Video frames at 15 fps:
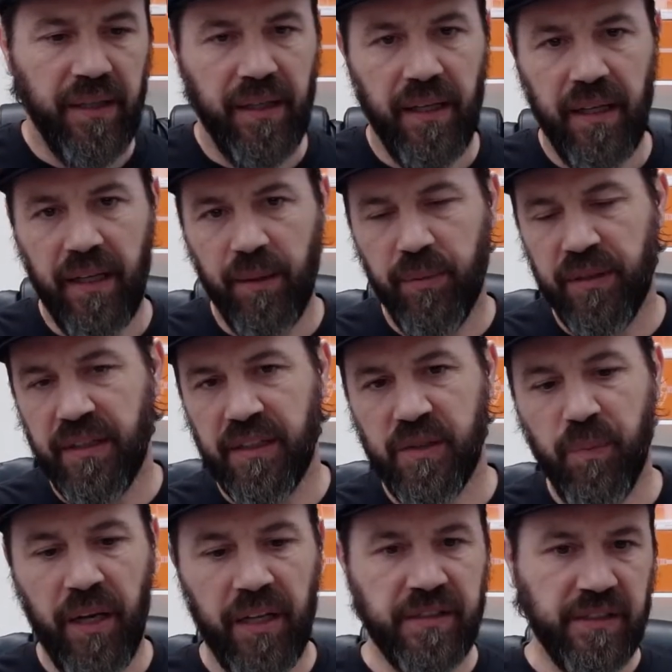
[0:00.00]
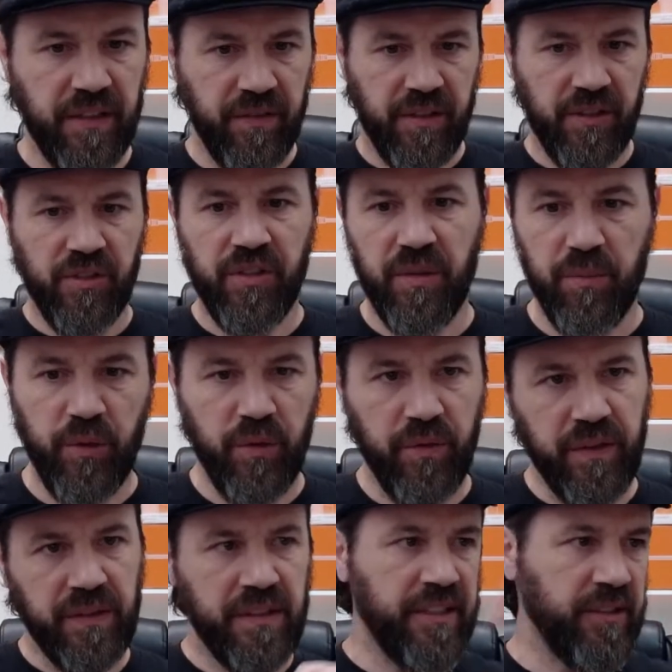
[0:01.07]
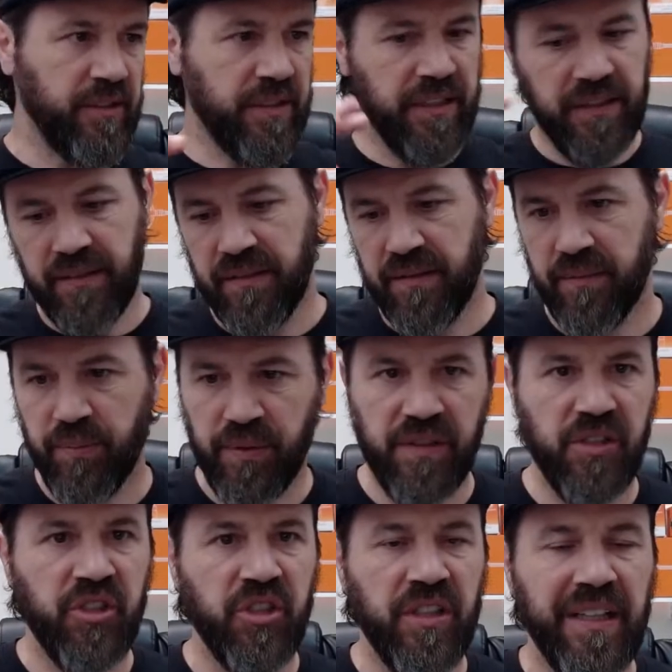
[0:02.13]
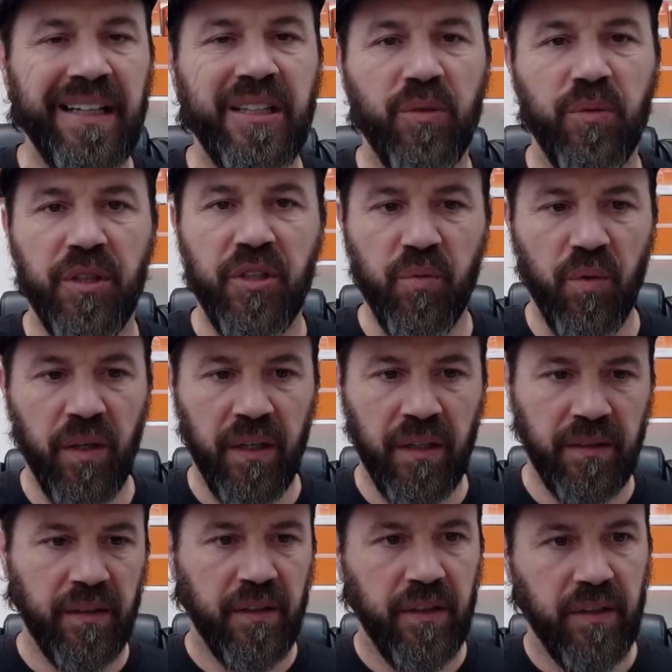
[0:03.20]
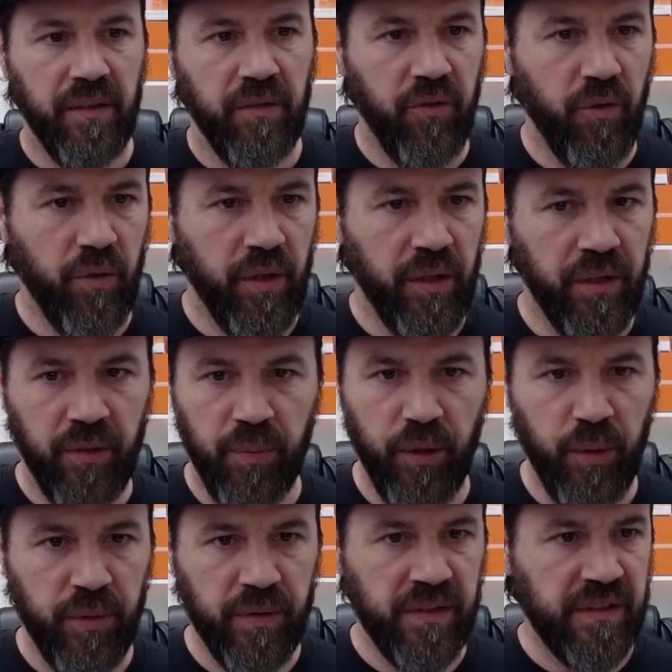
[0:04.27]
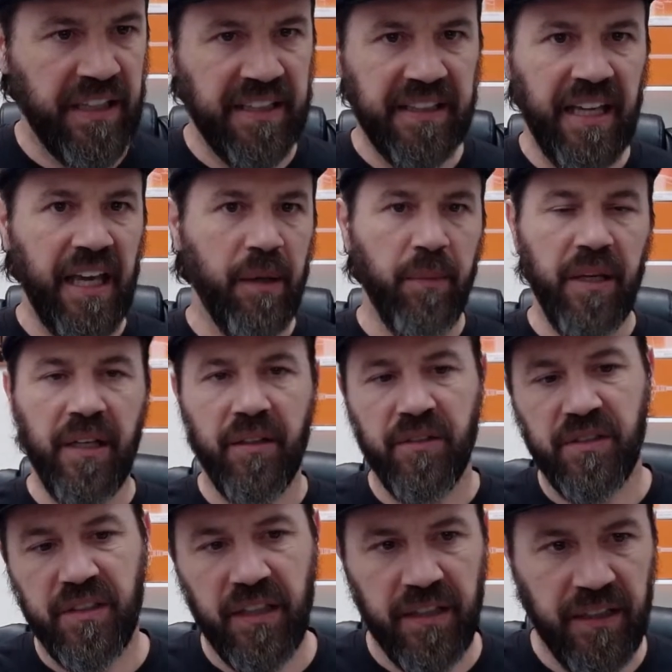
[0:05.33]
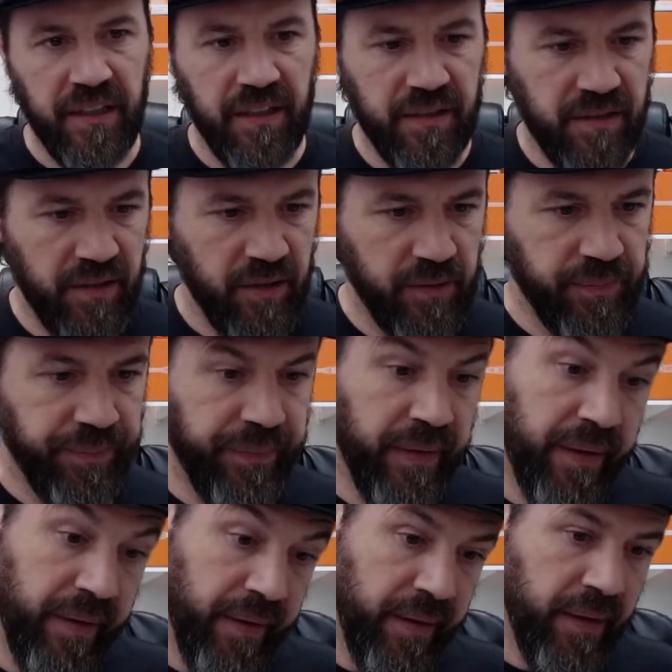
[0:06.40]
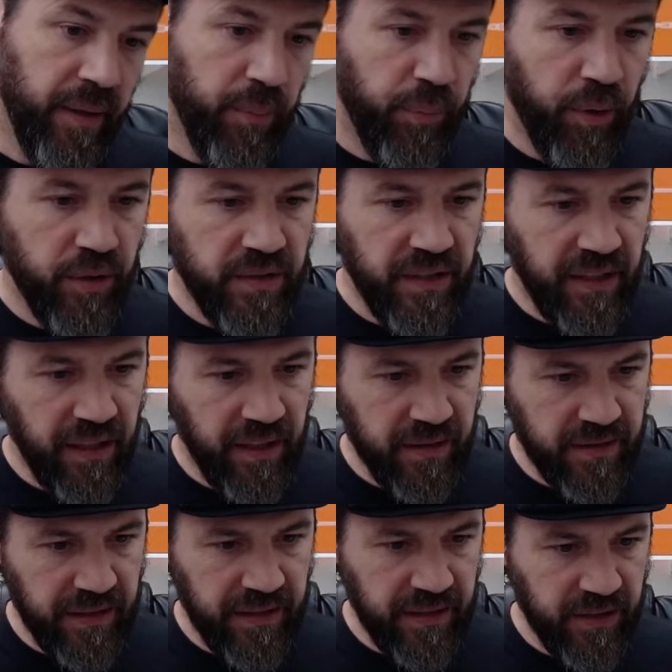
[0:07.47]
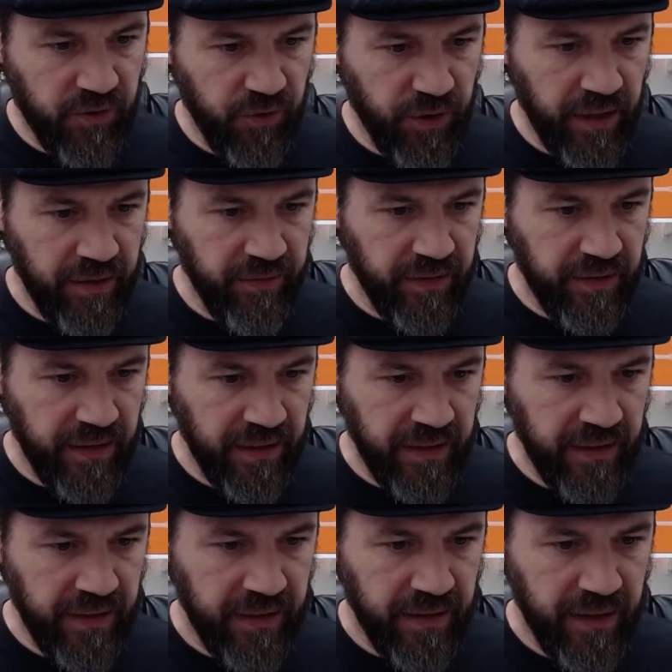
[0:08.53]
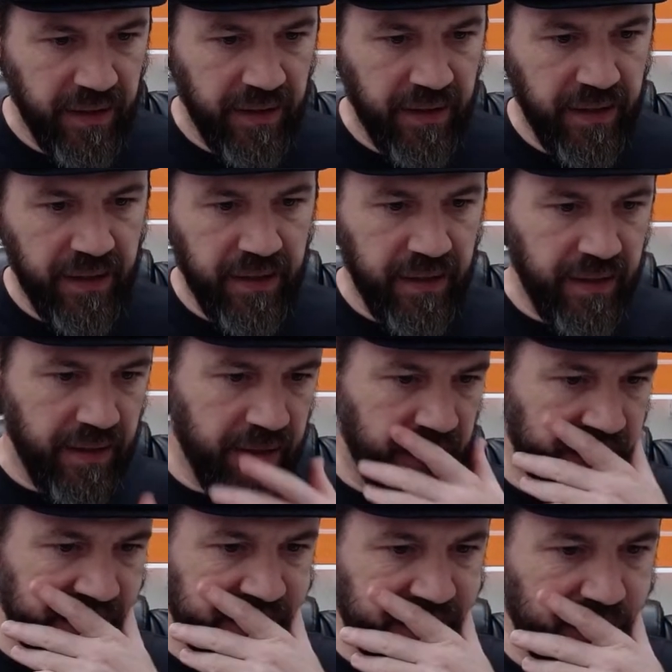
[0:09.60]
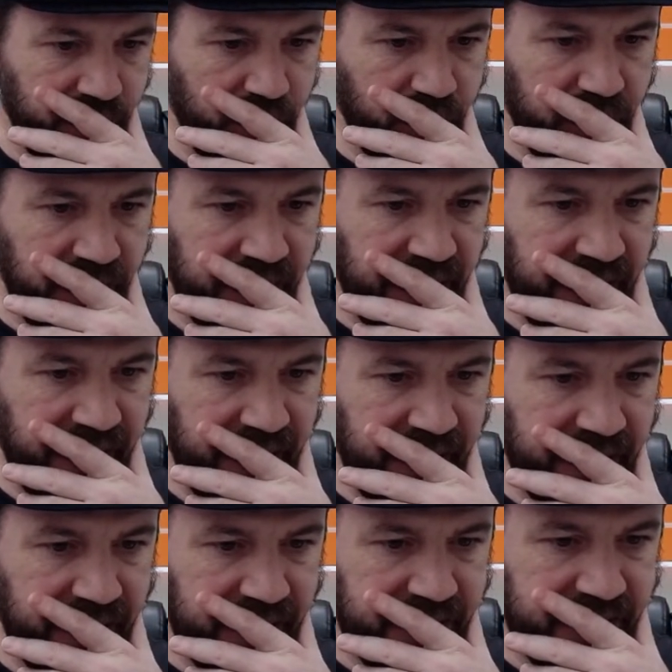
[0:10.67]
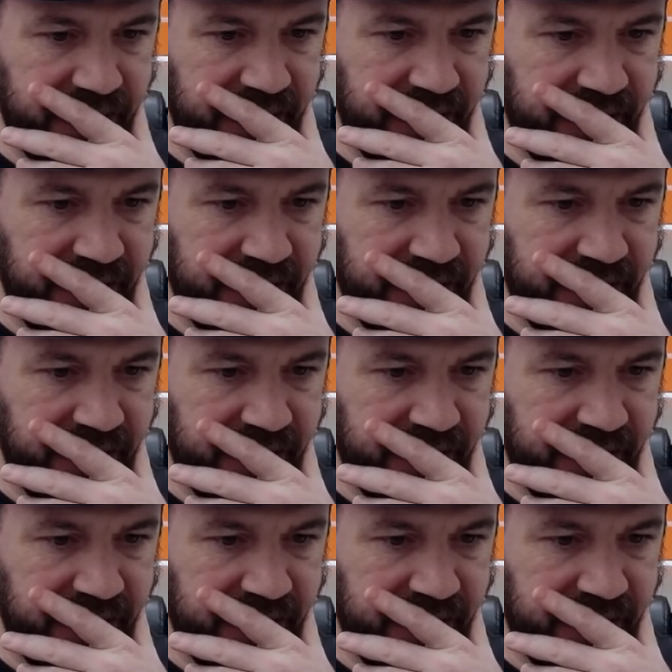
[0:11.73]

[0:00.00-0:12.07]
Uh, but then it's positive because you can move it and tilt it and position it any way you want for other purposes like gaming or studying. So pros and cons, I guess, for everything. Uh, let's see what we got. Let's take